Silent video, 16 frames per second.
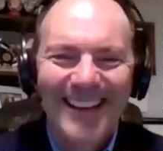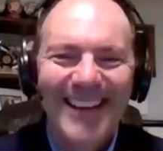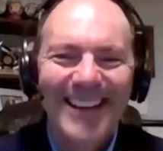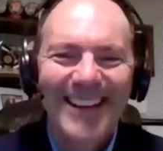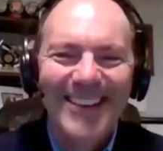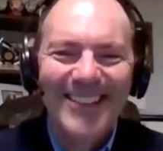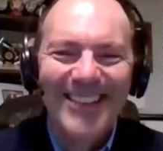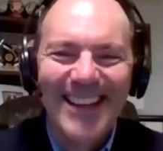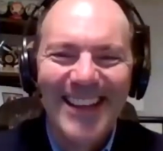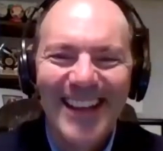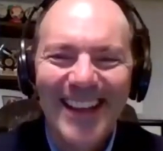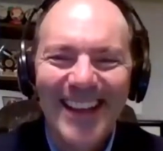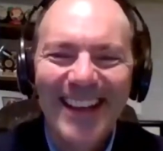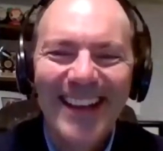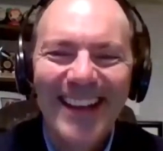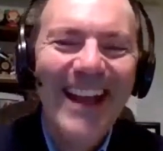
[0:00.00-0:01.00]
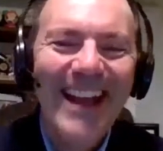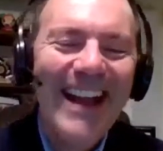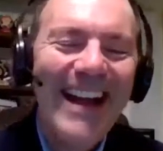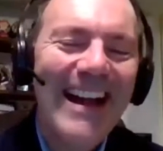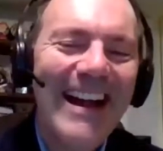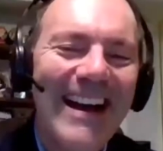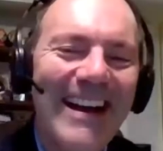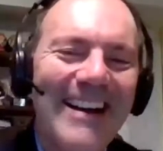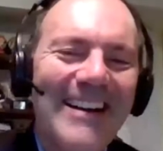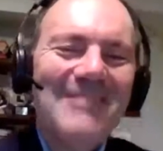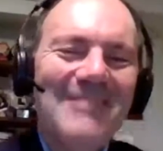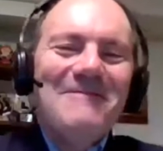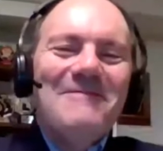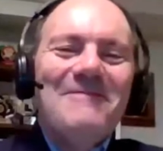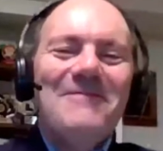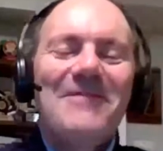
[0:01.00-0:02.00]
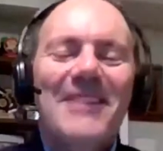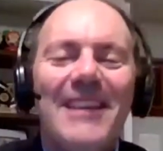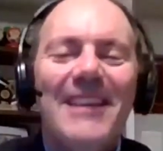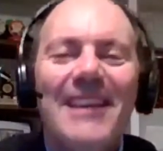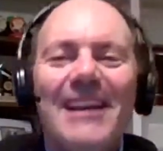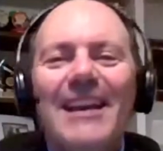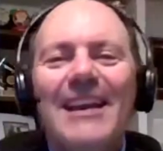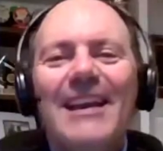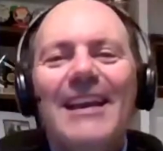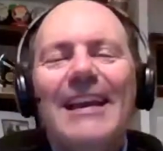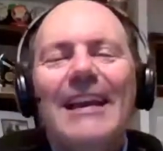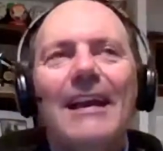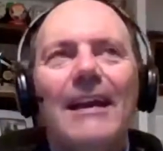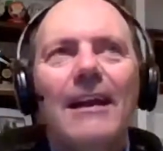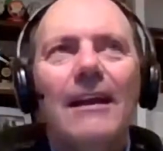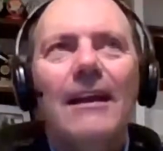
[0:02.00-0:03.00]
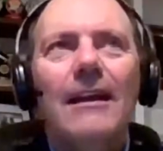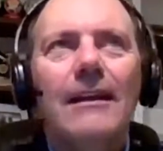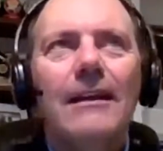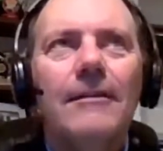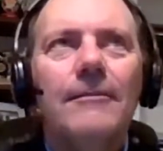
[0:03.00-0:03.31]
I like your thinking. Um, uh,